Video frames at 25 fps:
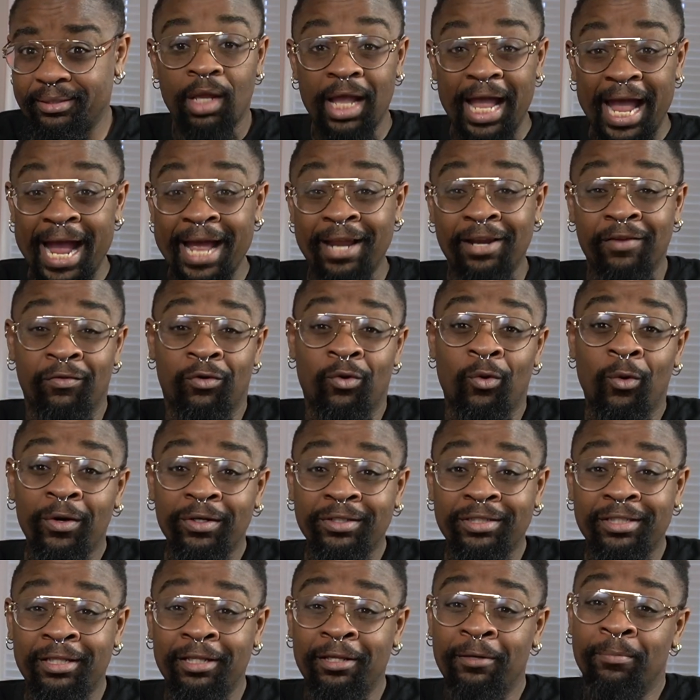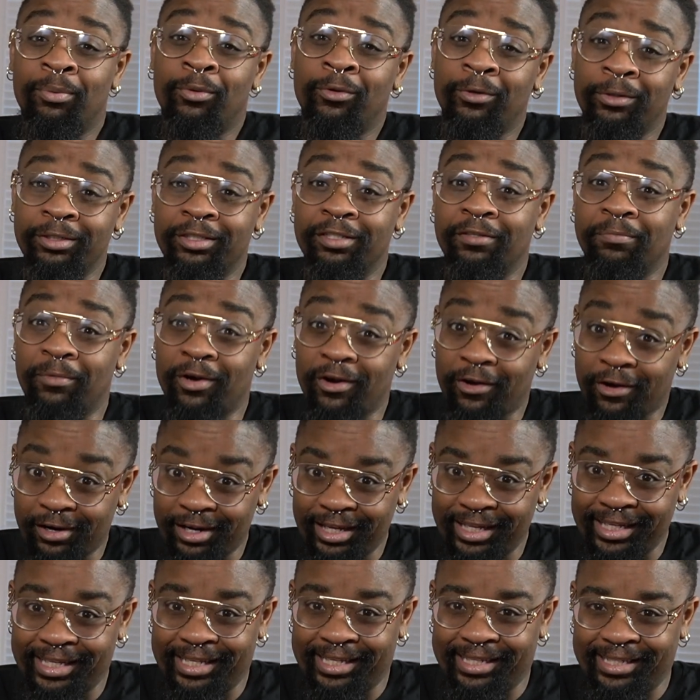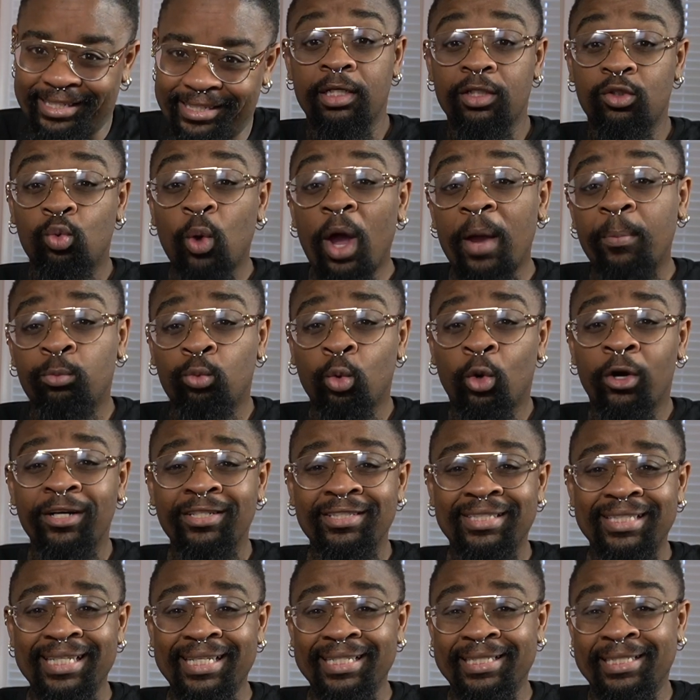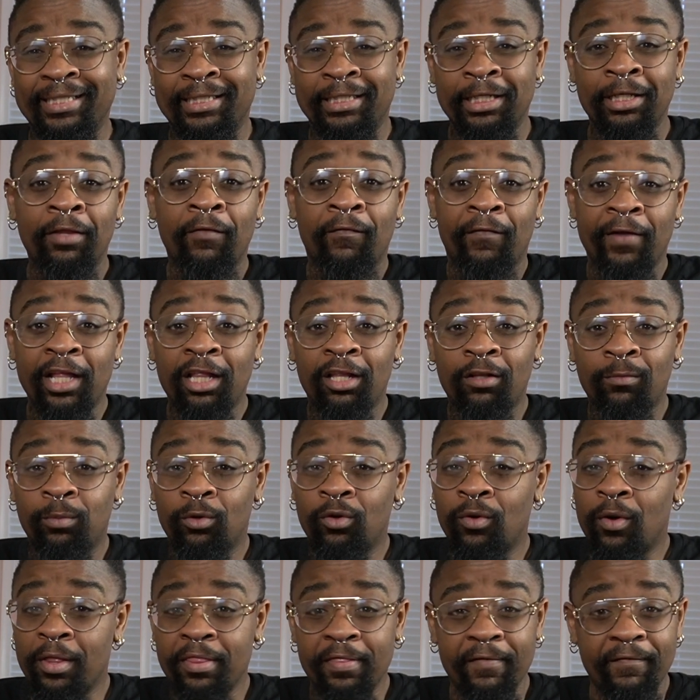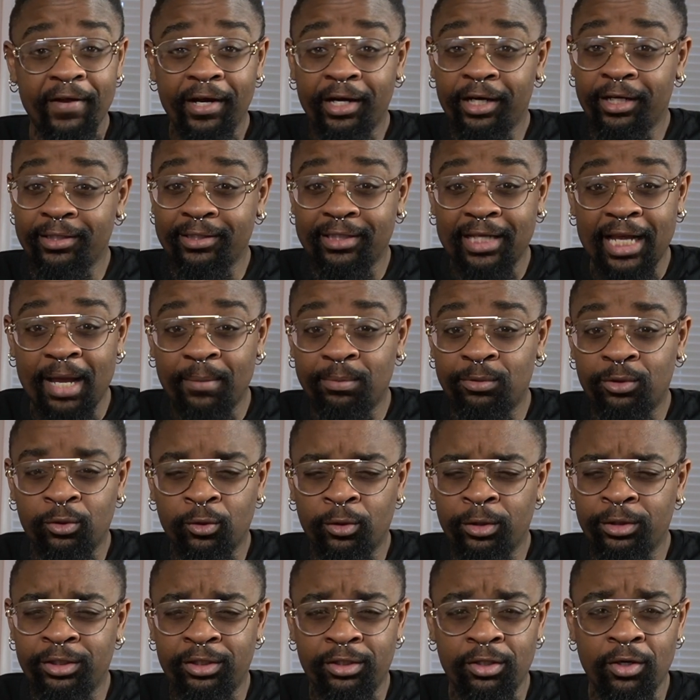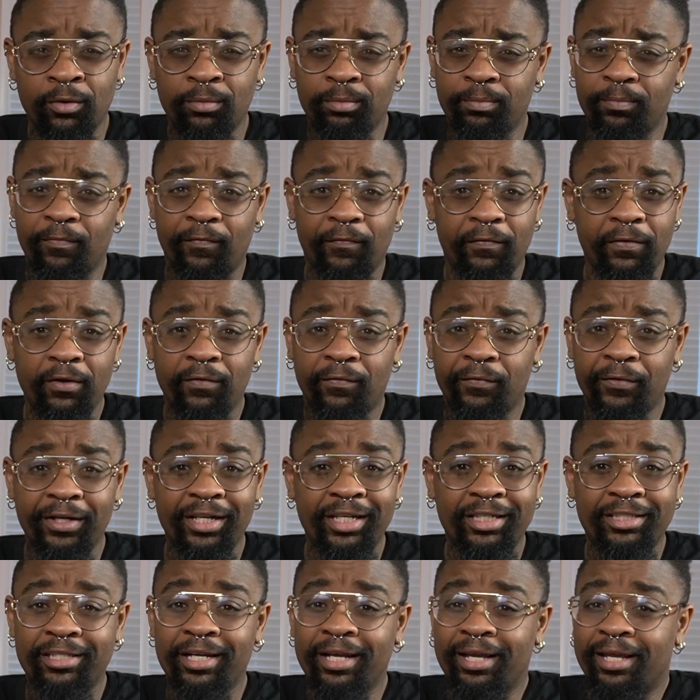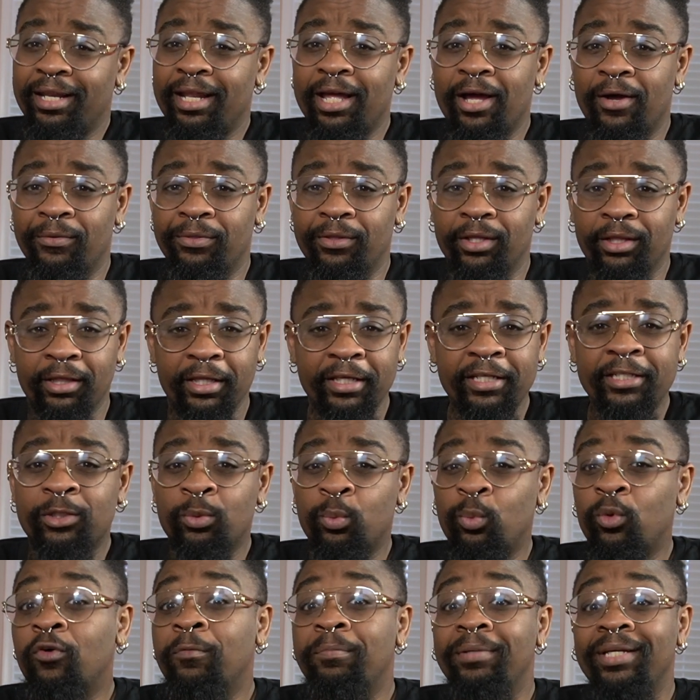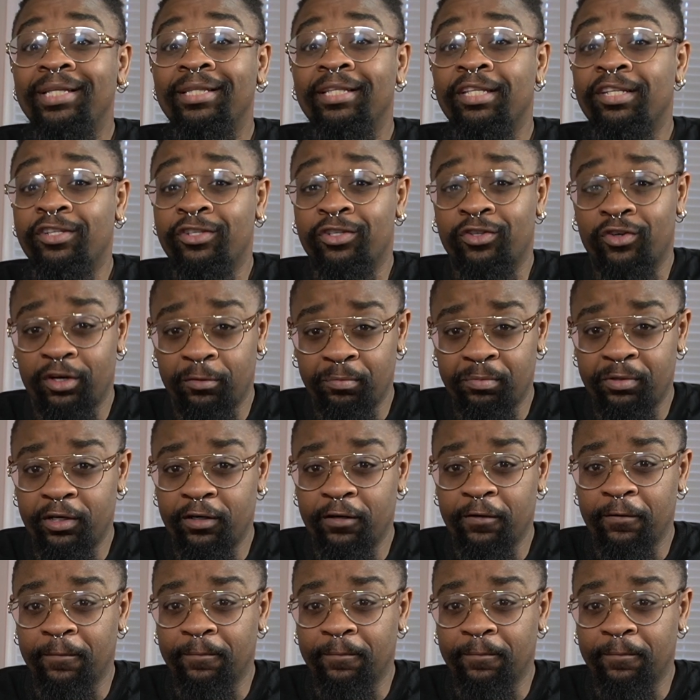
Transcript: And of course, the importance of marketing. Swiped Words is still available on the various app stores, so feel free to check it out. The links will be in the description.